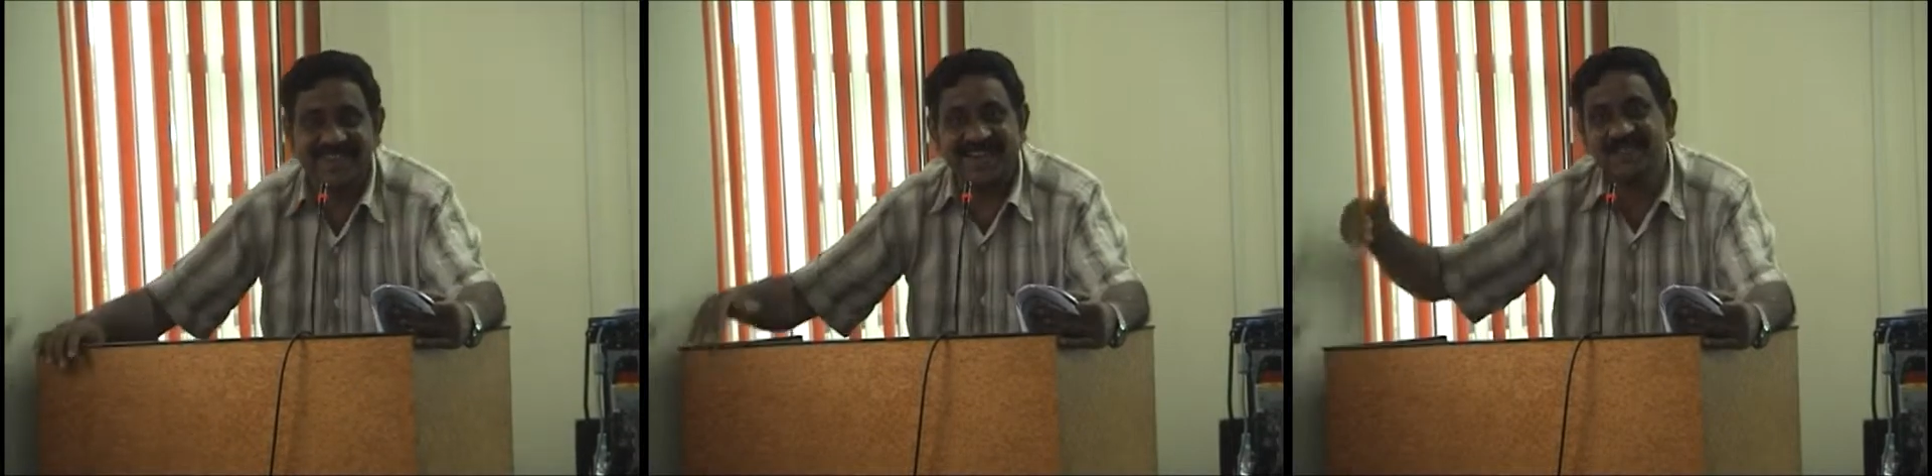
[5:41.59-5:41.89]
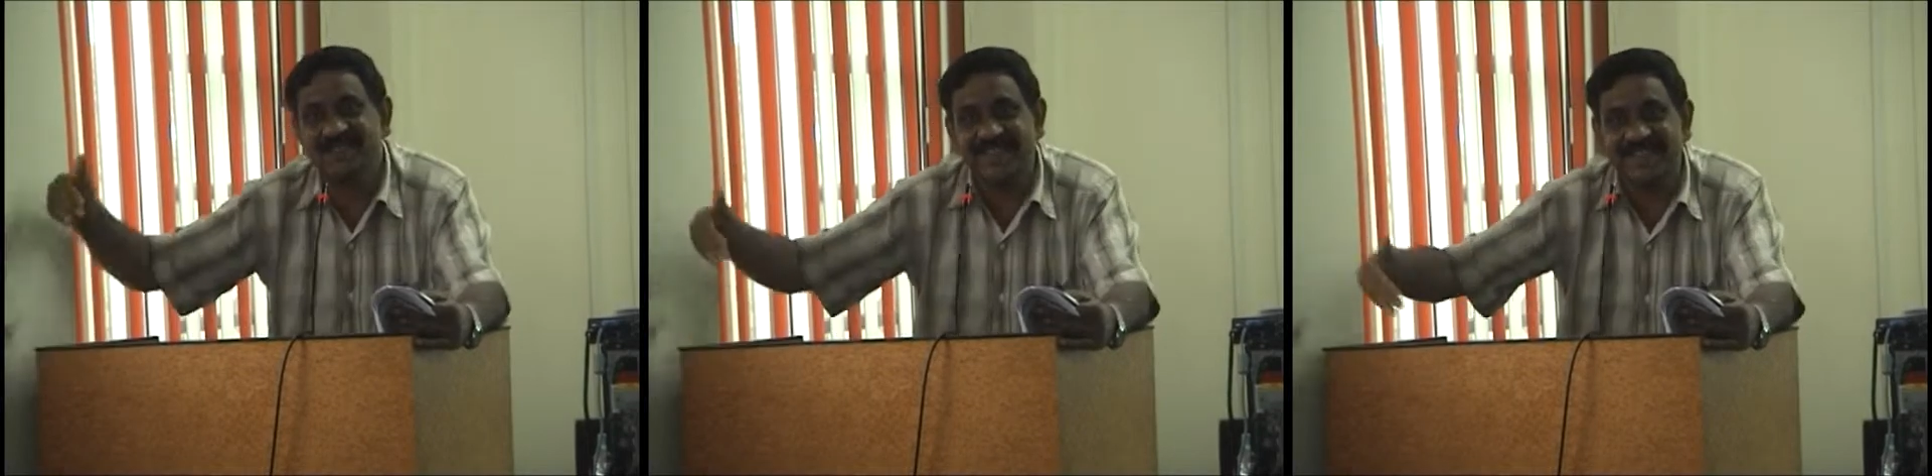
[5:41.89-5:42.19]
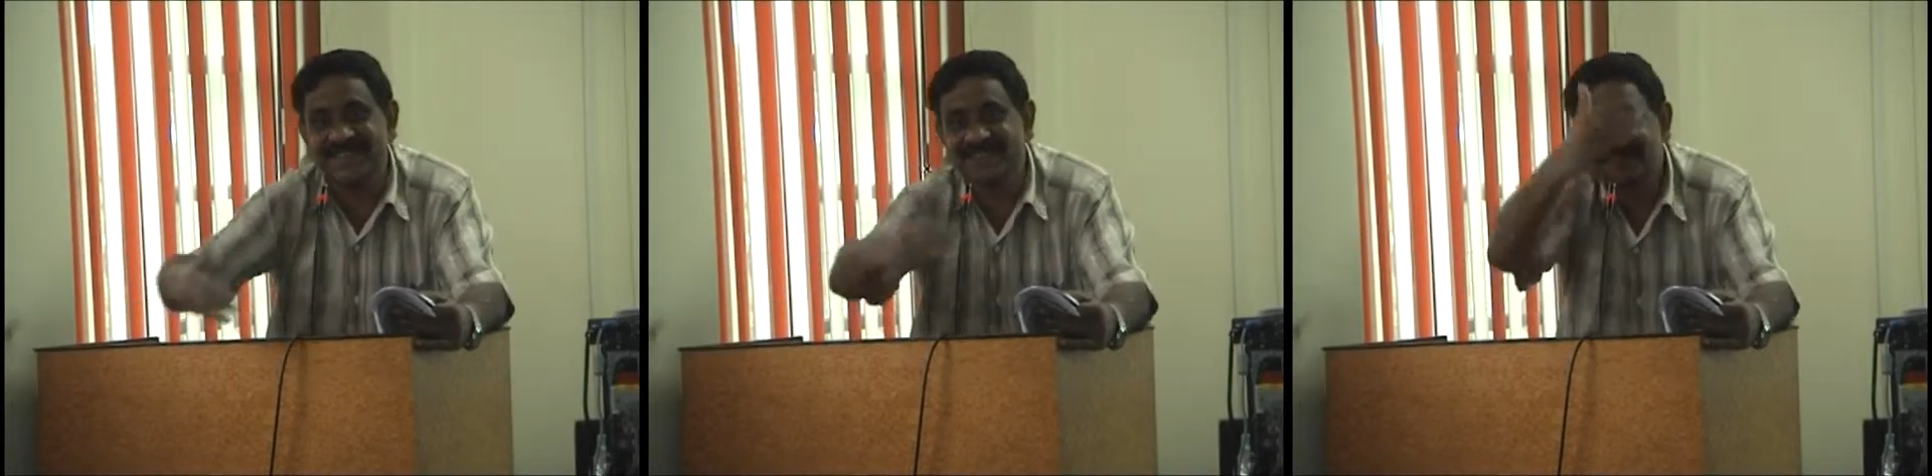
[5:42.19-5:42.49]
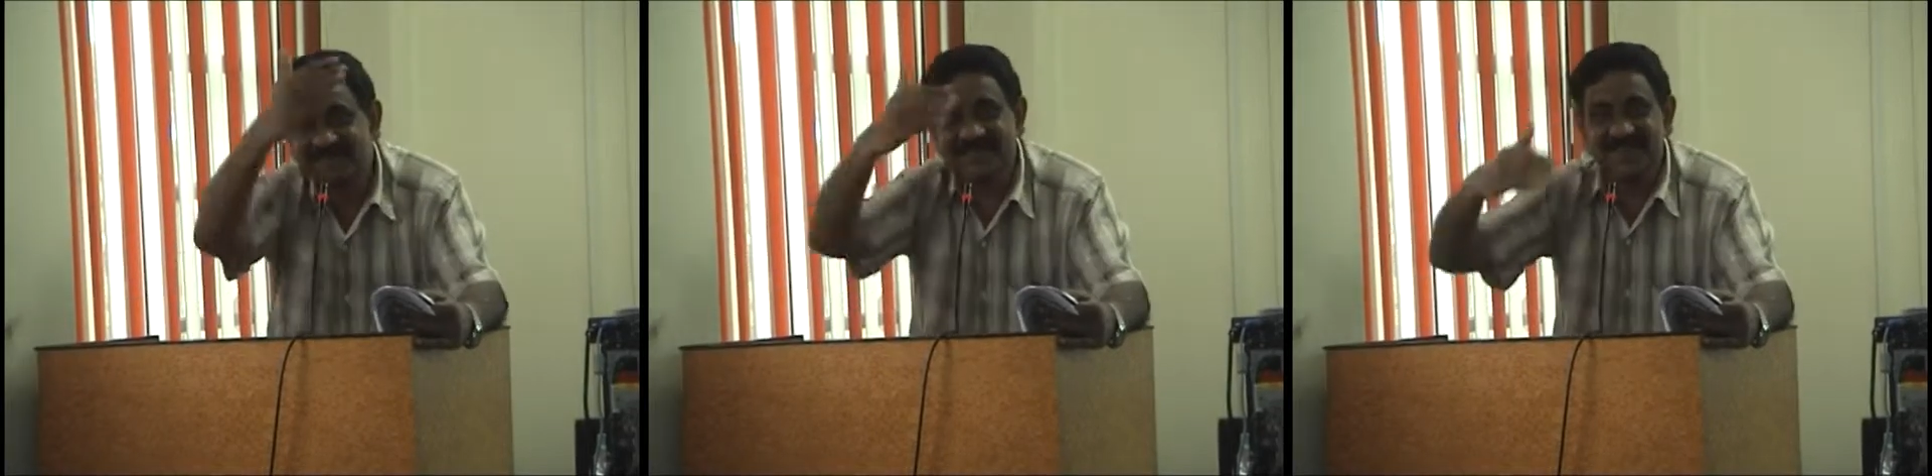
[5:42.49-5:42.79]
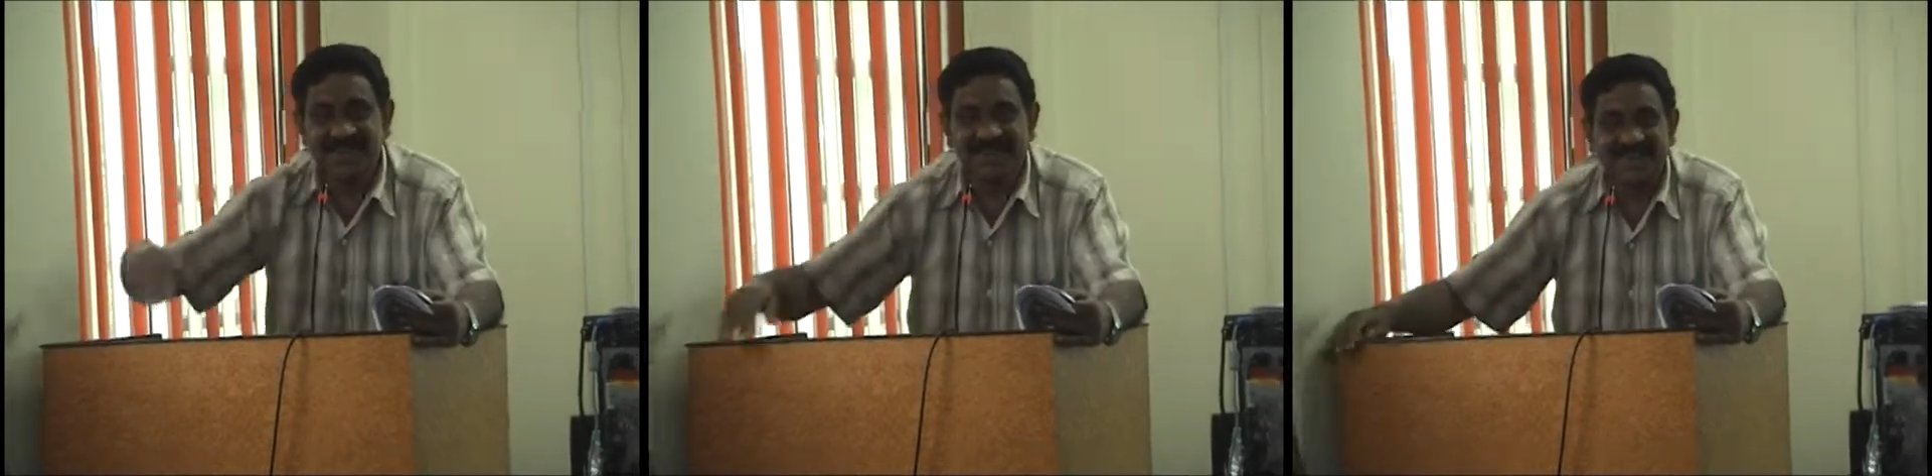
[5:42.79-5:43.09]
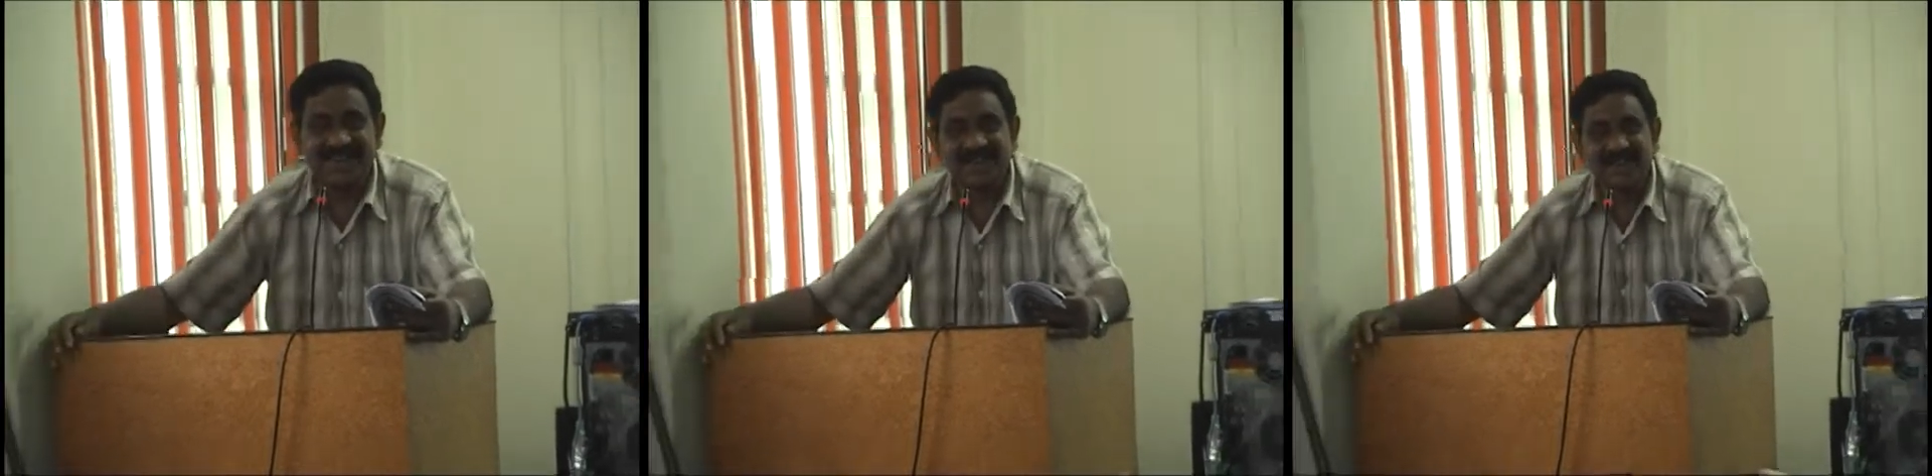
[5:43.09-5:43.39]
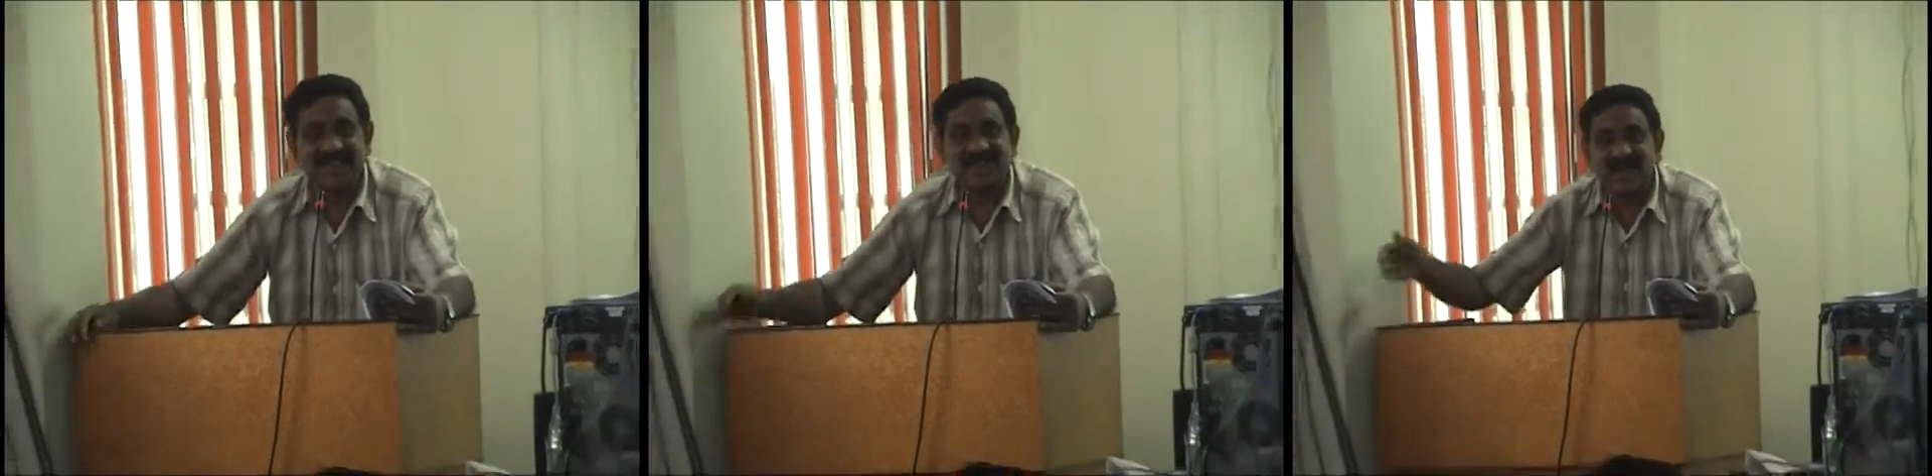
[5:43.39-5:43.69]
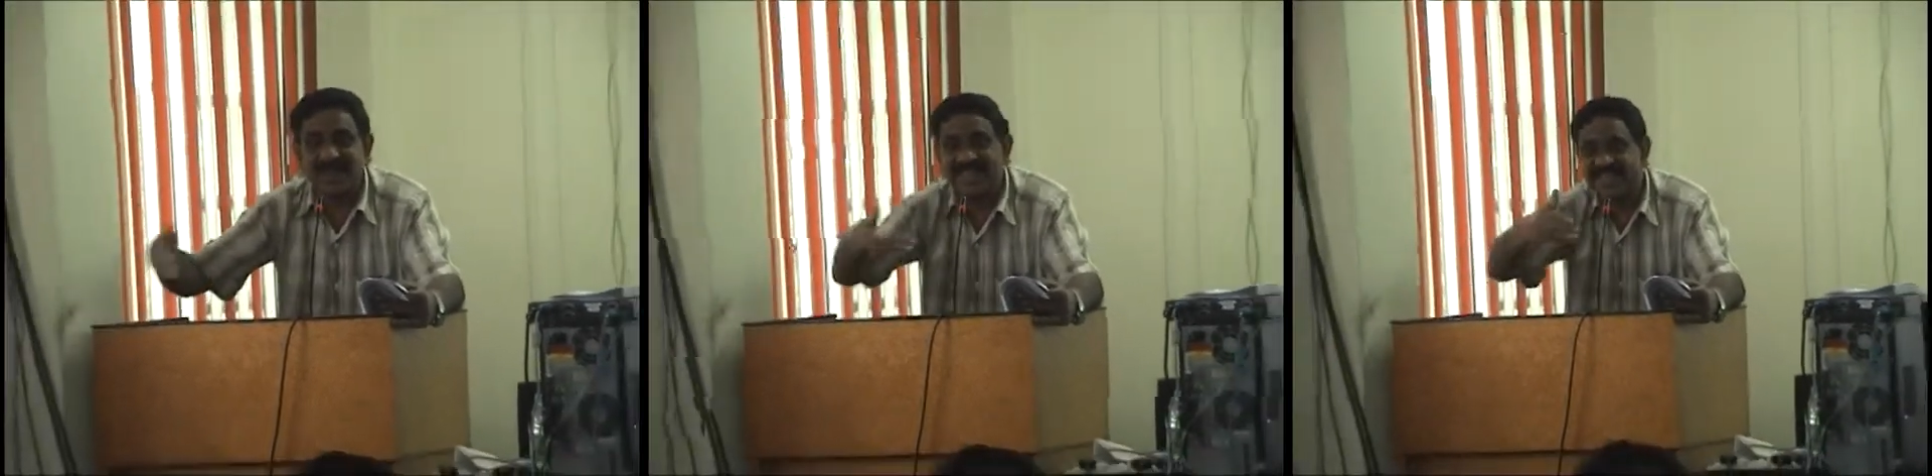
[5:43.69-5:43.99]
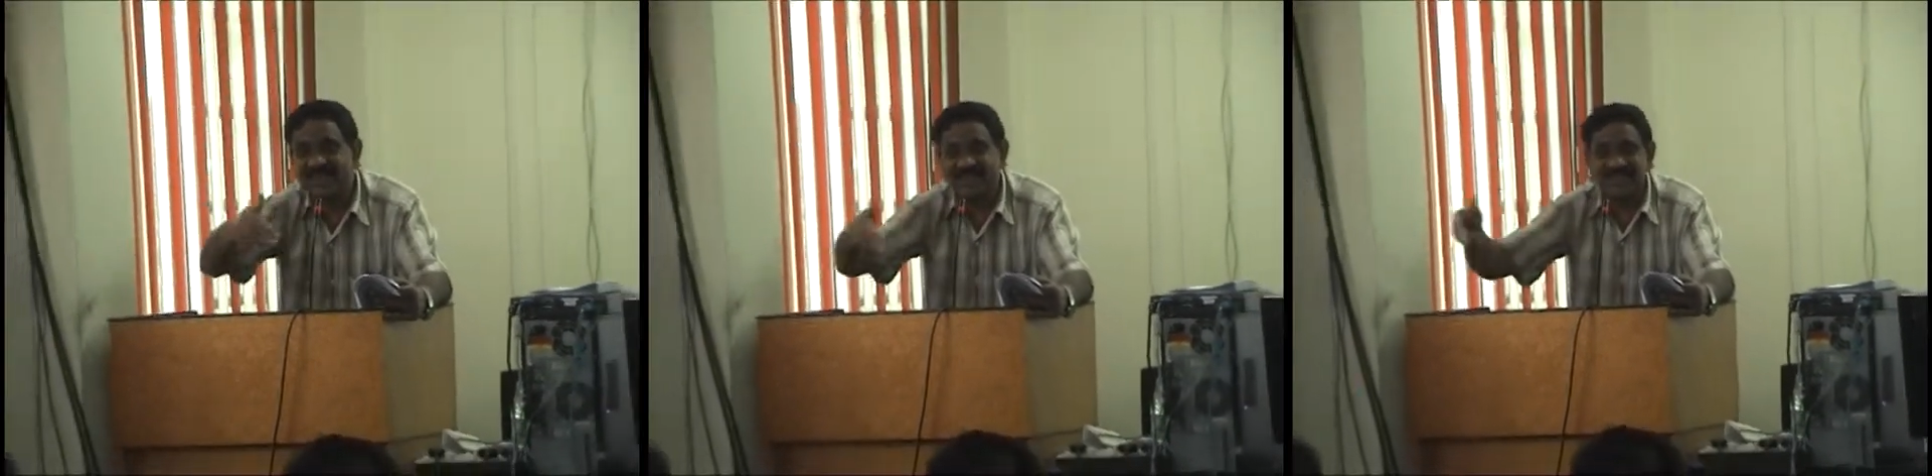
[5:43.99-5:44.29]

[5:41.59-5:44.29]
I usually in the morning or